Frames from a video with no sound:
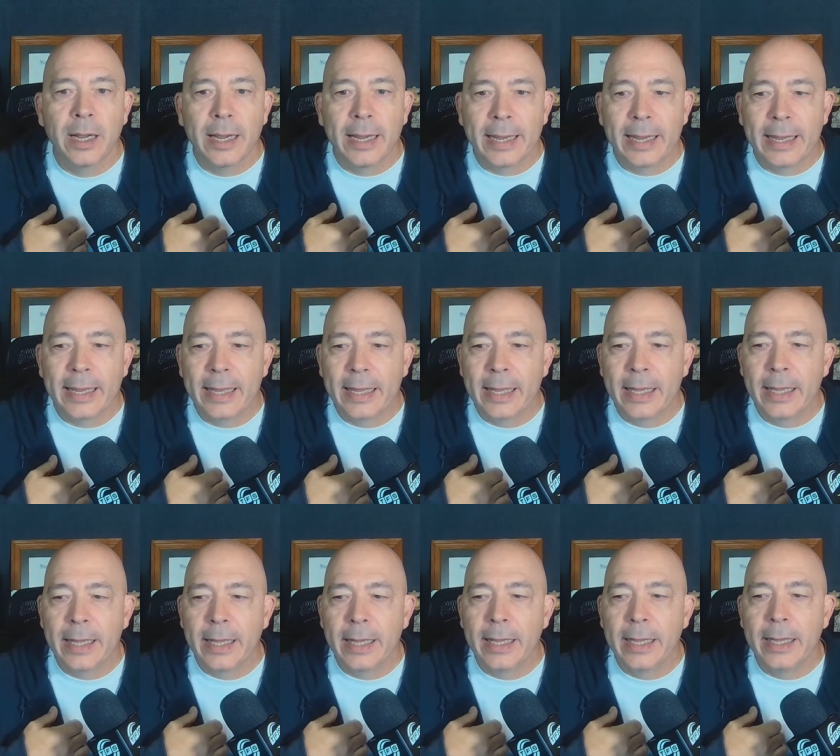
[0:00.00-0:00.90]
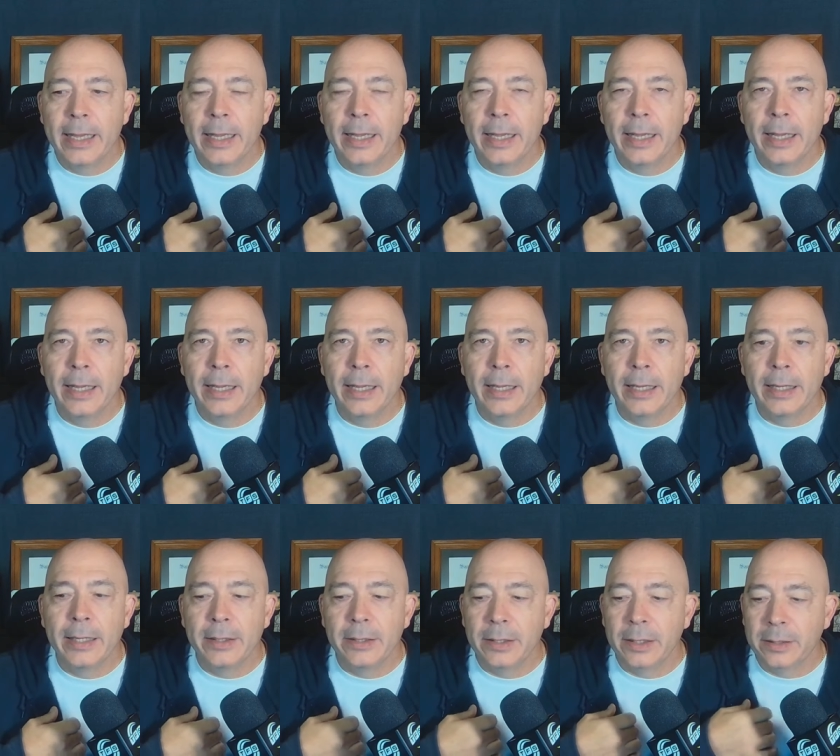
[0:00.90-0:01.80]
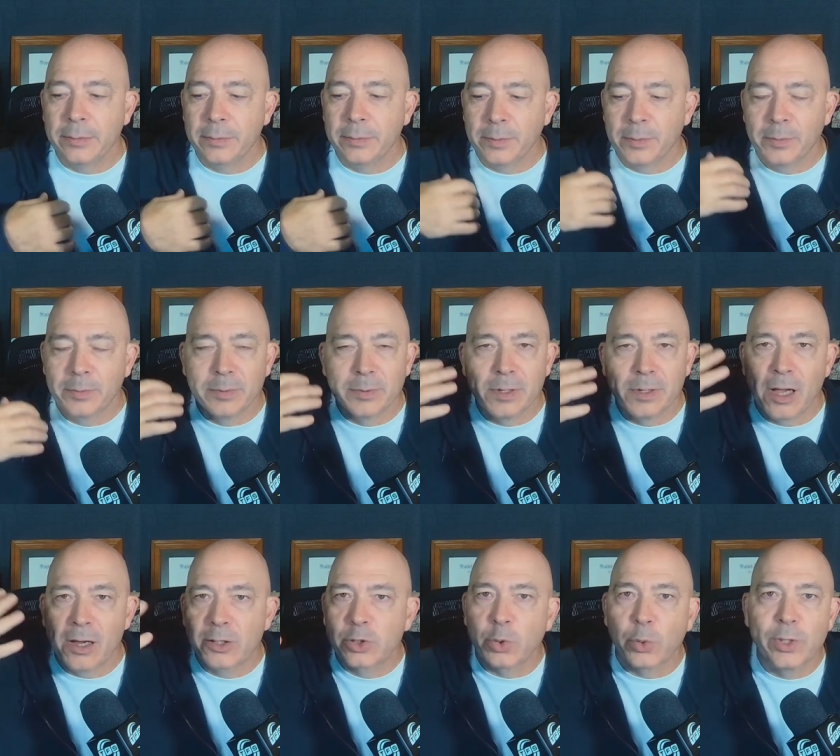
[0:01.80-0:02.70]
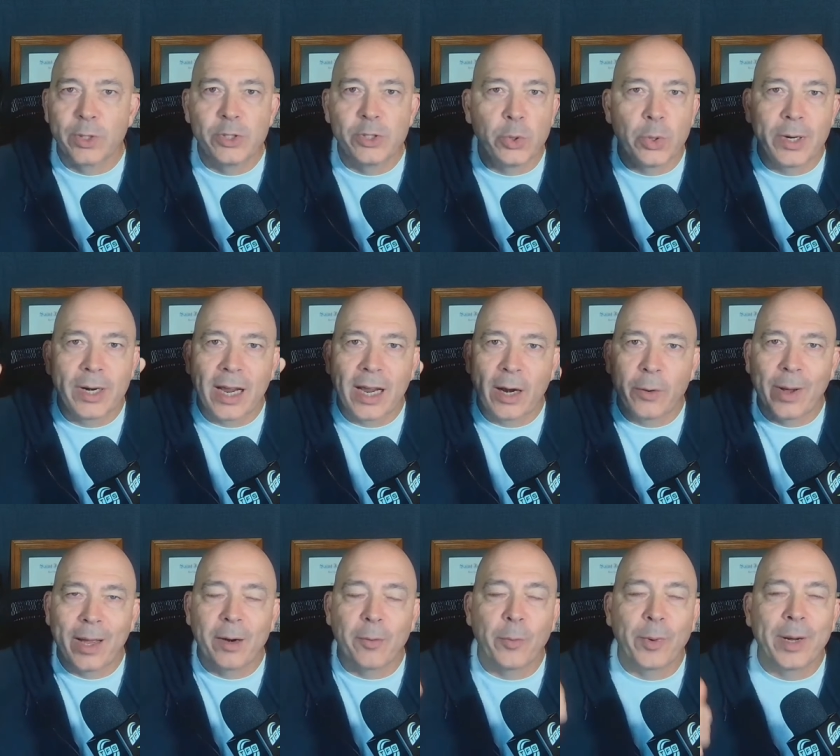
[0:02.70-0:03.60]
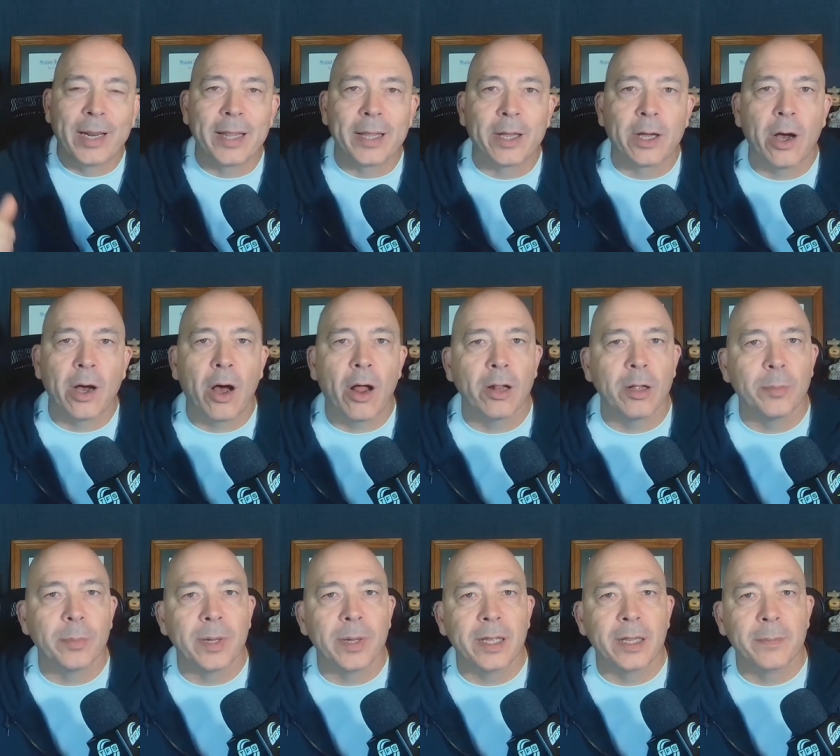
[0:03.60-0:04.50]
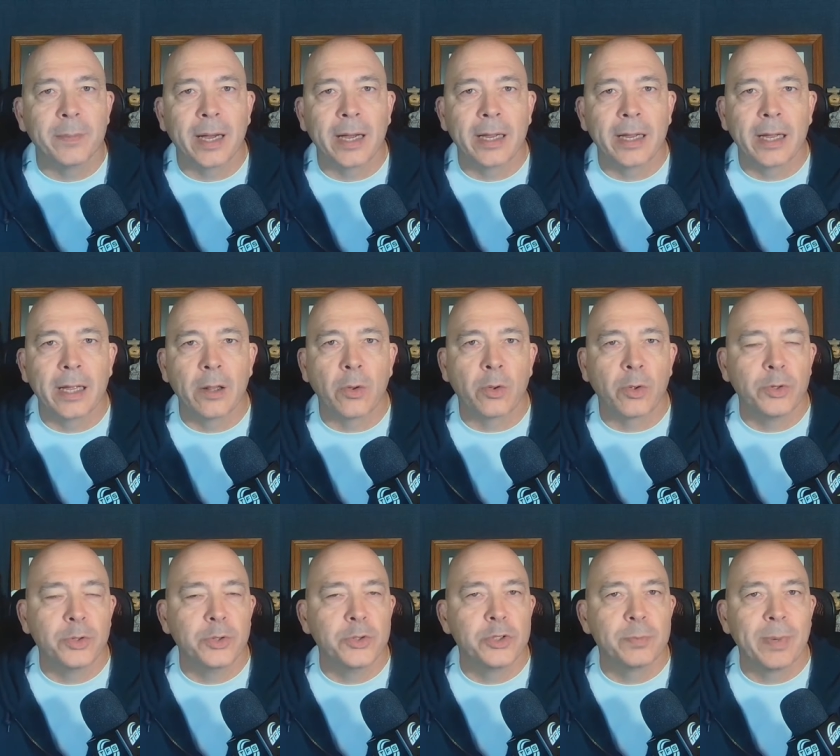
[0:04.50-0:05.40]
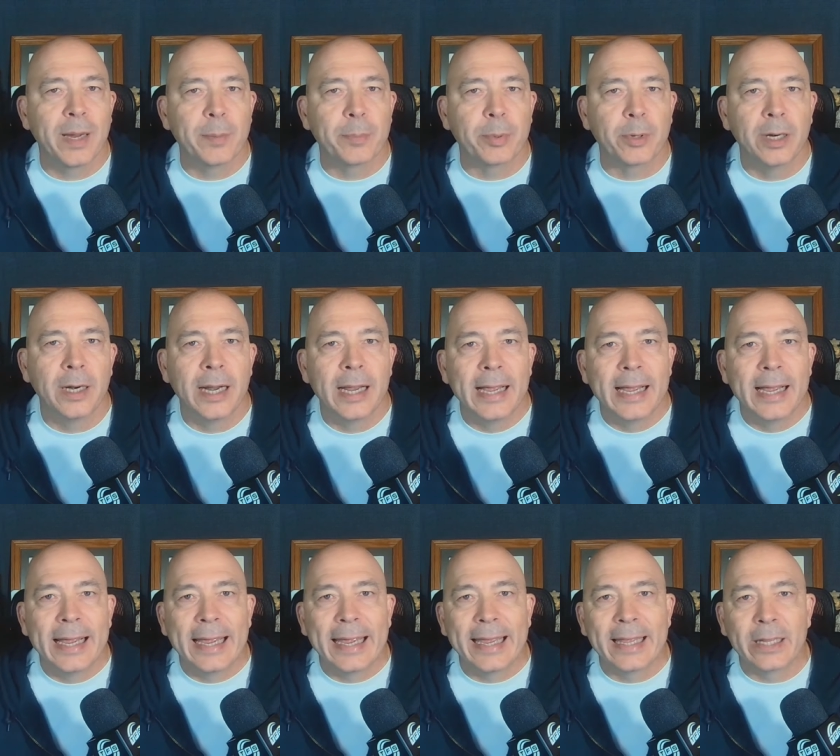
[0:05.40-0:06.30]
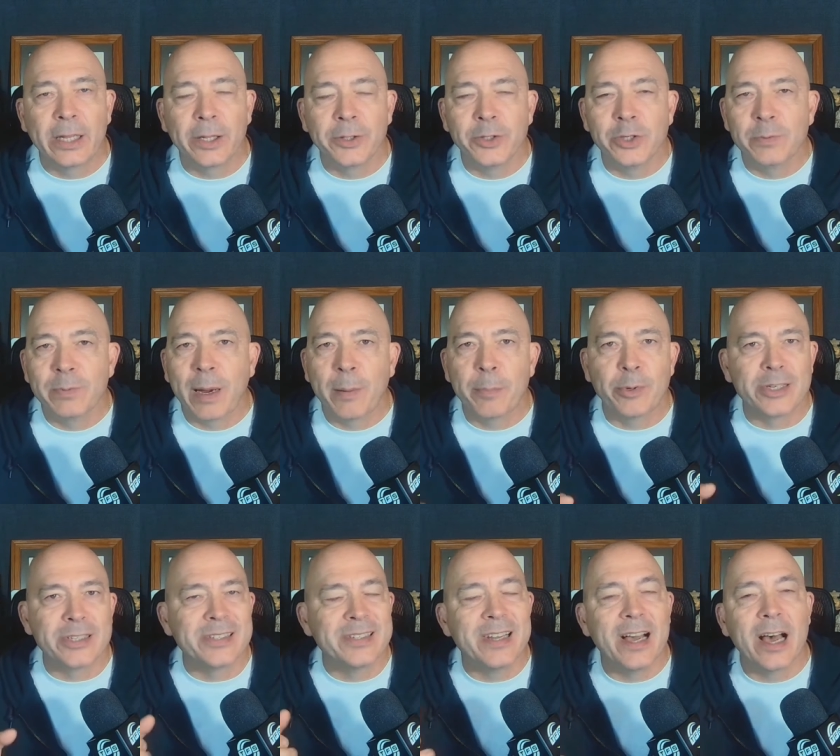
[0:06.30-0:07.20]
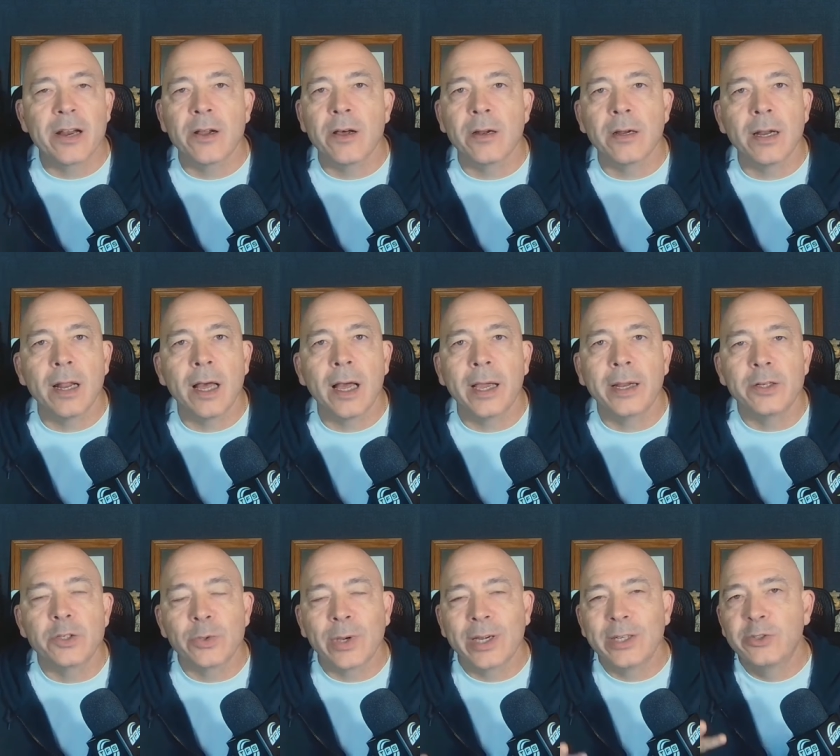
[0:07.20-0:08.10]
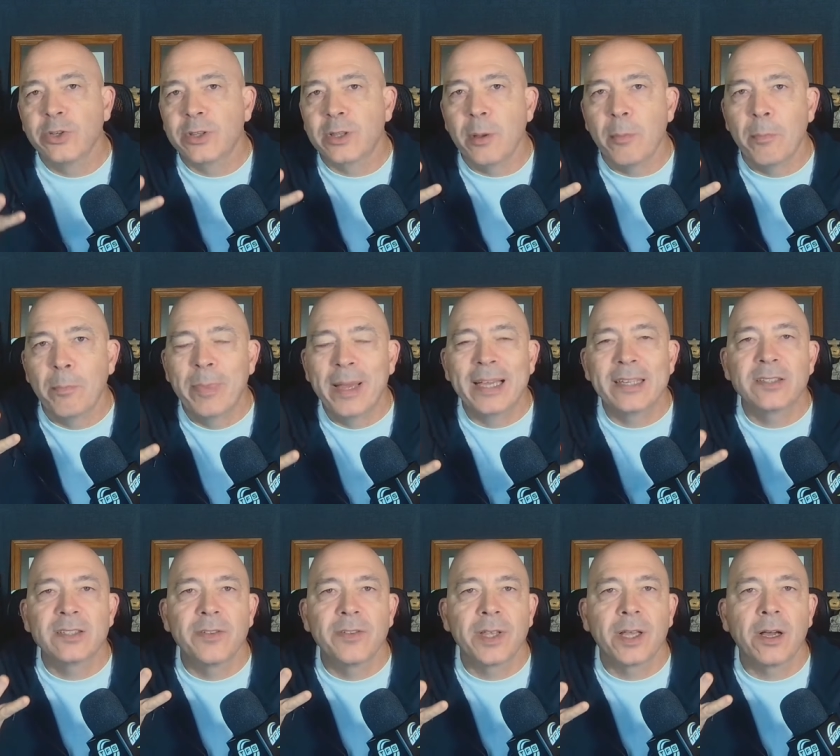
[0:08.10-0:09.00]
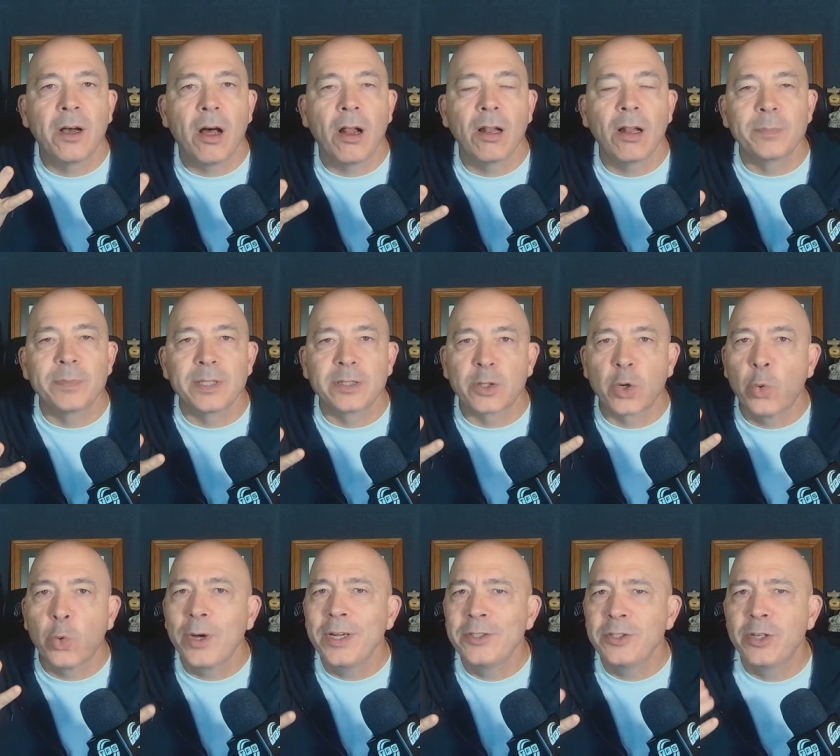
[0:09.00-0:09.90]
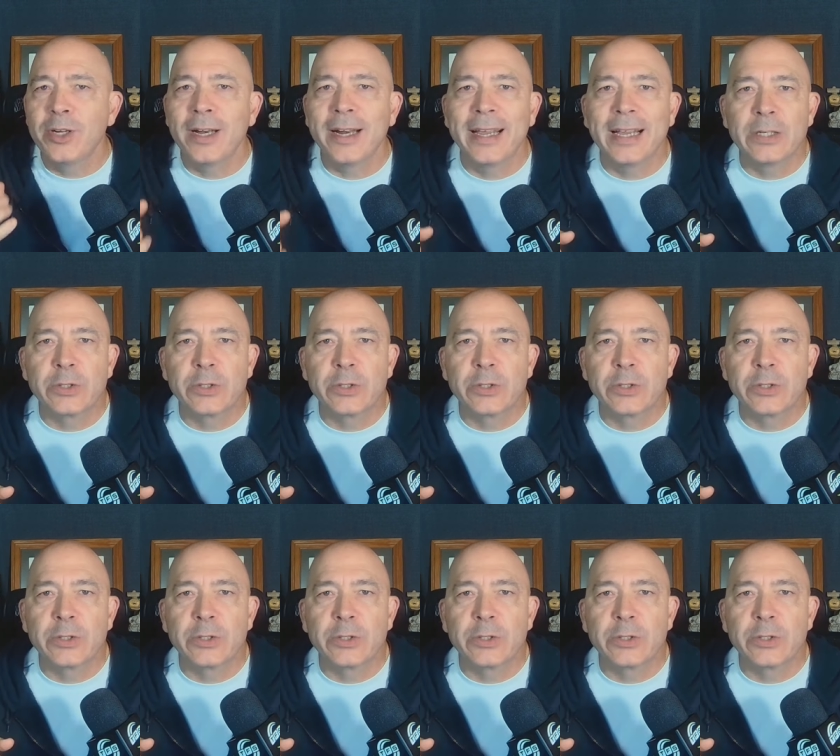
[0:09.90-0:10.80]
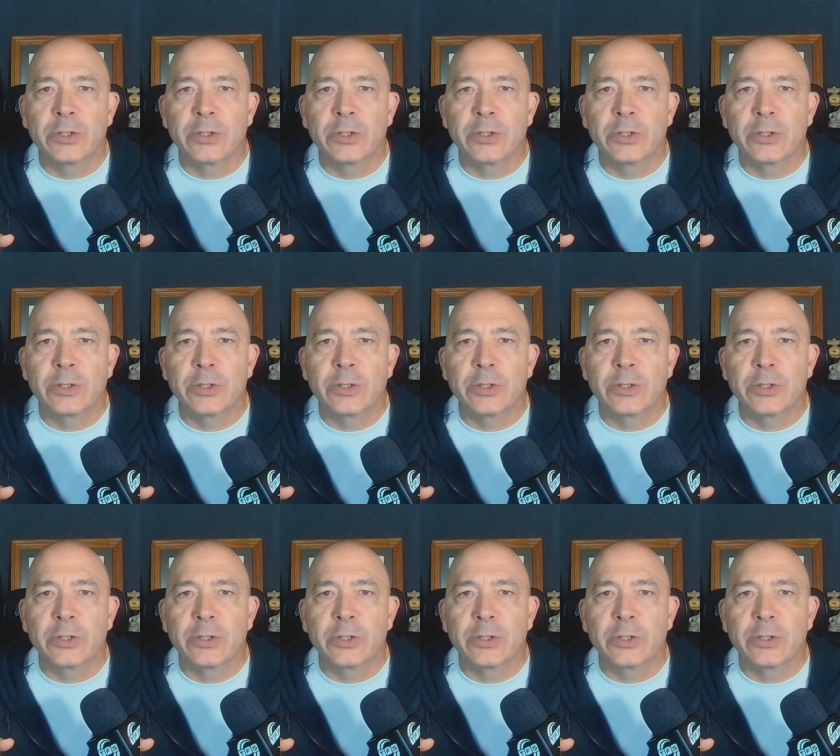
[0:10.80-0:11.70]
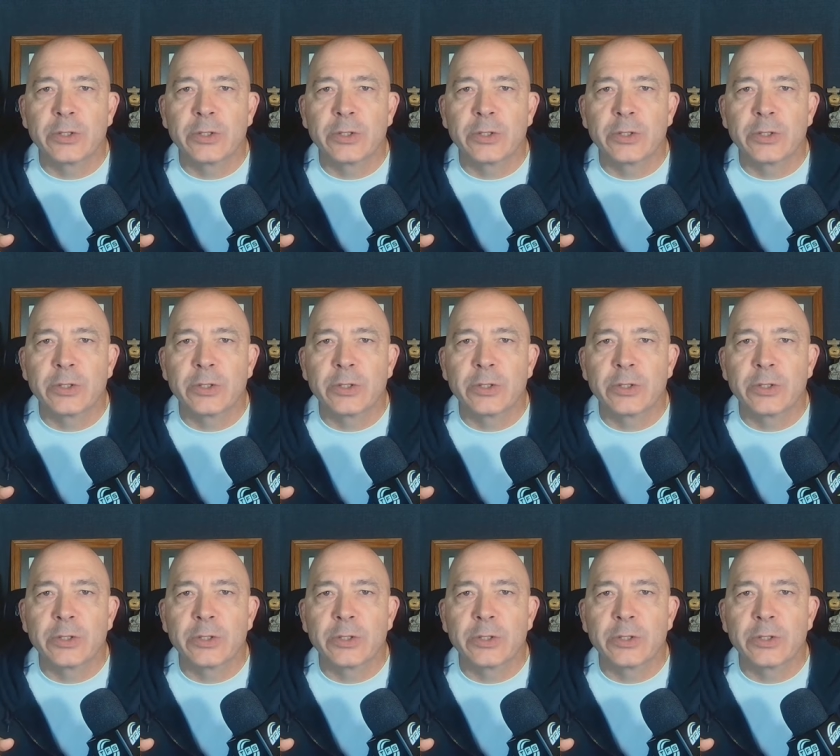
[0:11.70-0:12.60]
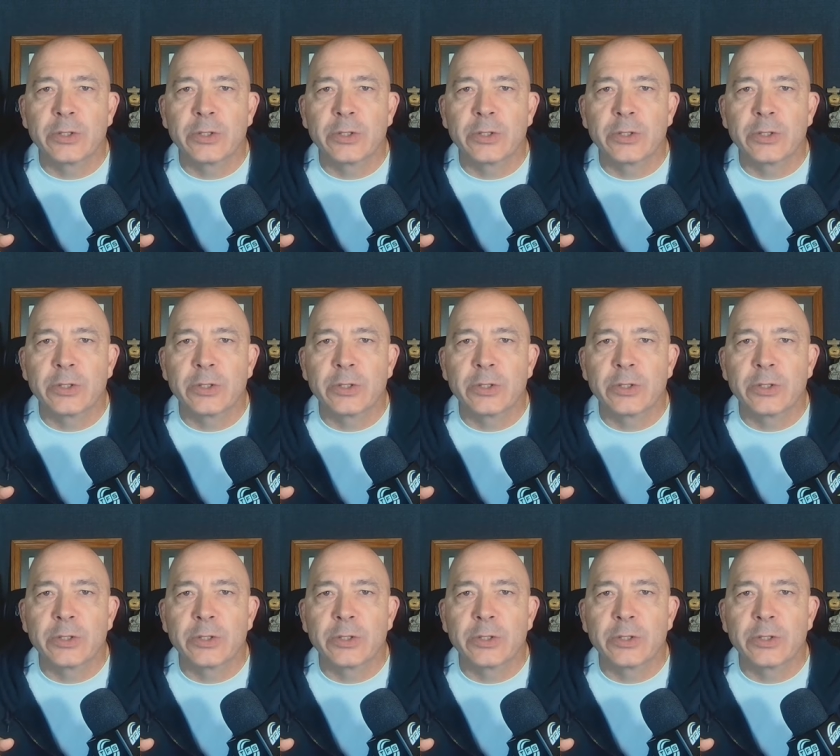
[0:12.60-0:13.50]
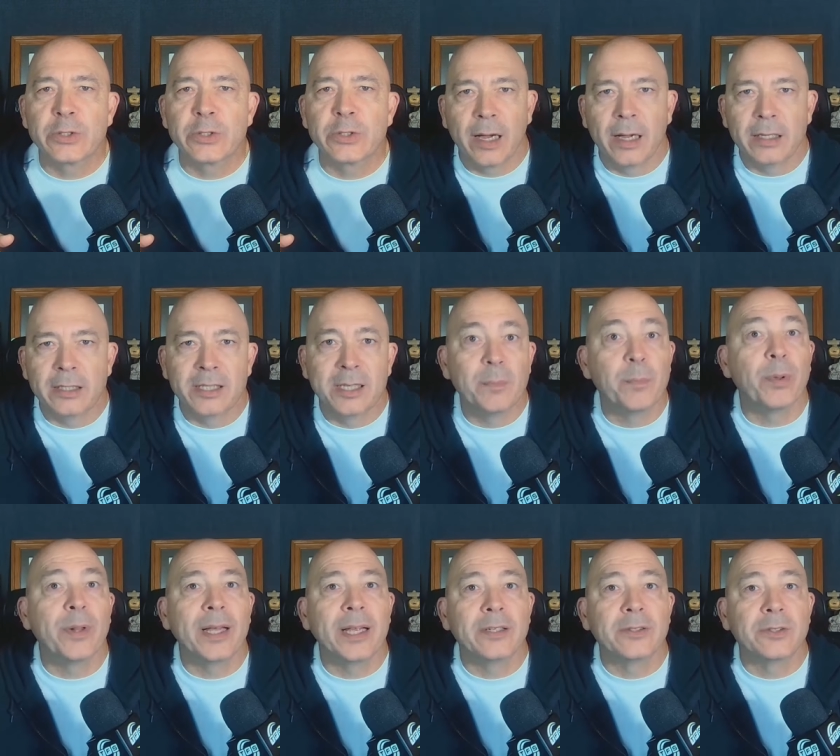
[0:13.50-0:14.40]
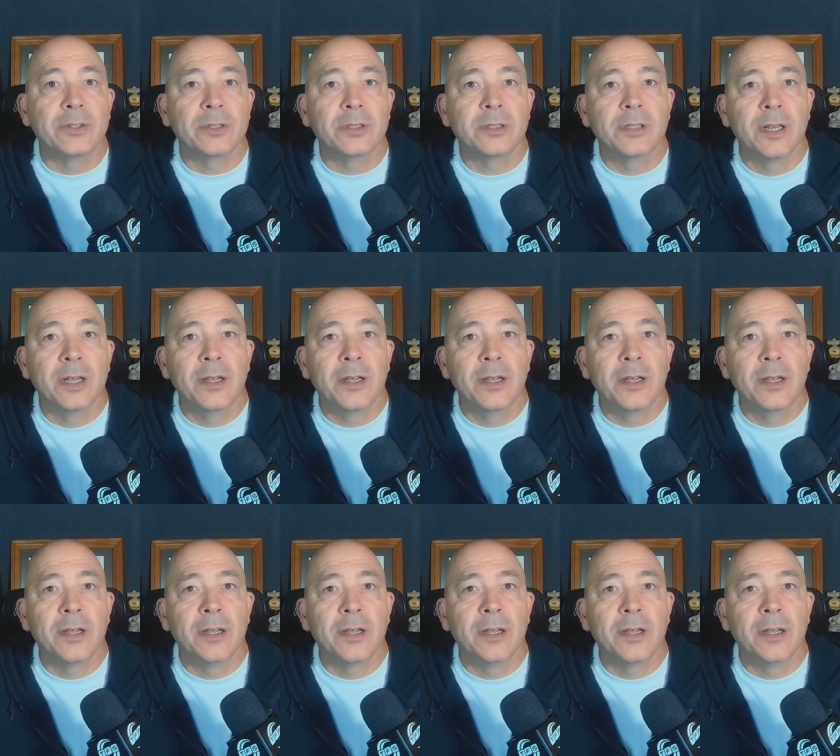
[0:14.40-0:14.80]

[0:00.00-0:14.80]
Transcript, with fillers: And uh, long story short, I write a weekly column in my uh, local newspaper, and the newspaper is not online. So I took the best of the columns. It's a question and answer type thing. A lot of people send in questions, and I give them uh, simple answers